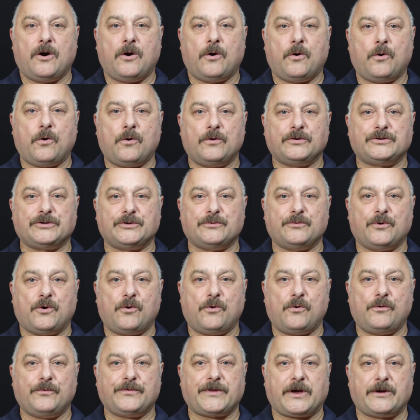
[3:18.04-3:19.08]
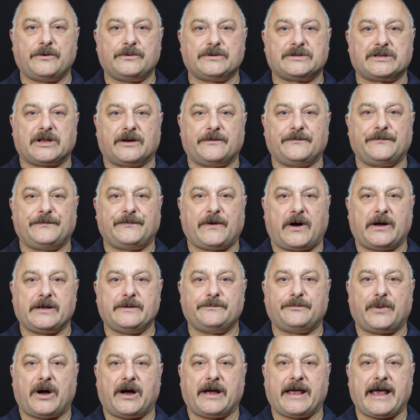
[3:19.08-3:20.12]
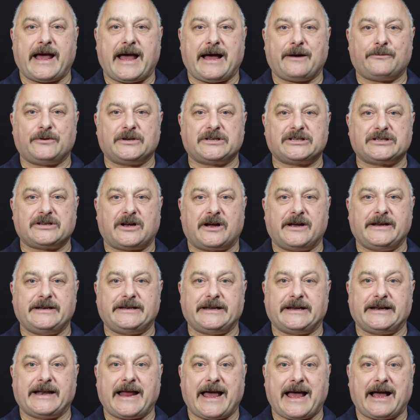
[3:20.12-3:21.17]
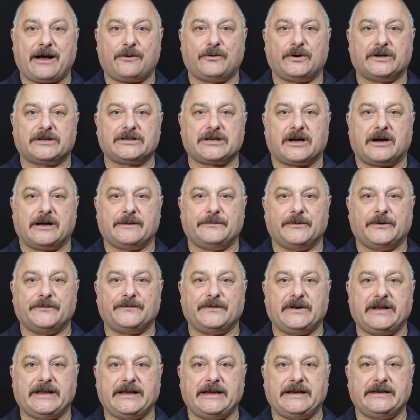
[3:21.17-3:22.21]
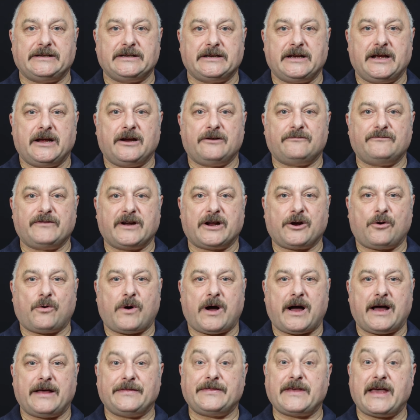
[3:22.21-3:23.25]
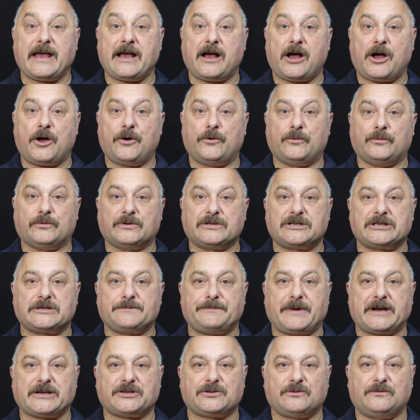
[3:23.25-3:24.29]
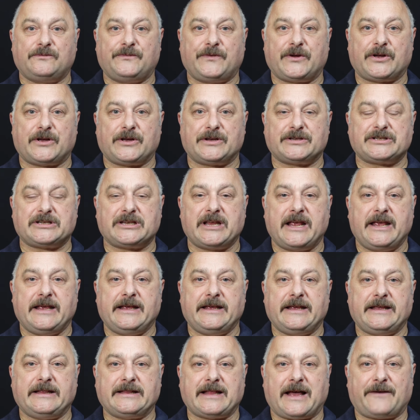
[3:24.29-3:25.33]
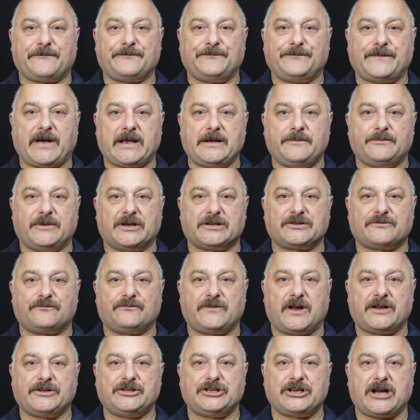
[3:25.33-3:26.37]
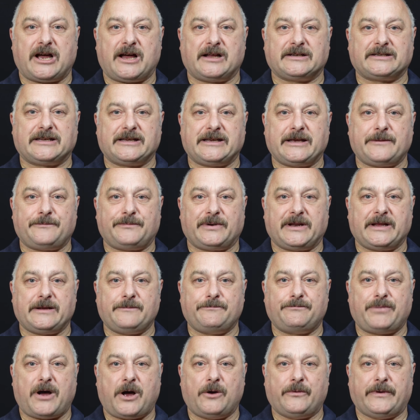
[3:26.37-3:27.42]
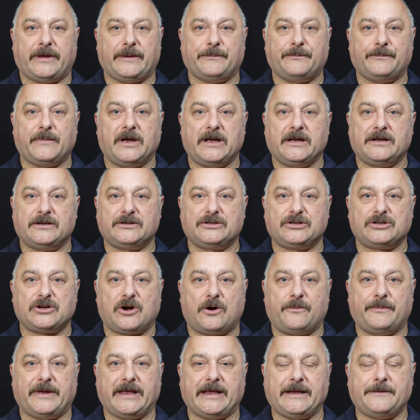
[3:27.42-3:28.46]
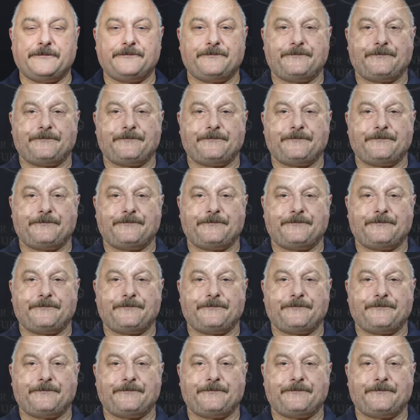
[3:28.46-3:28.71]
Or do all those that fight by our side in our time of need require their own special verse in that famous Rudyard Kipling poem, Tommy?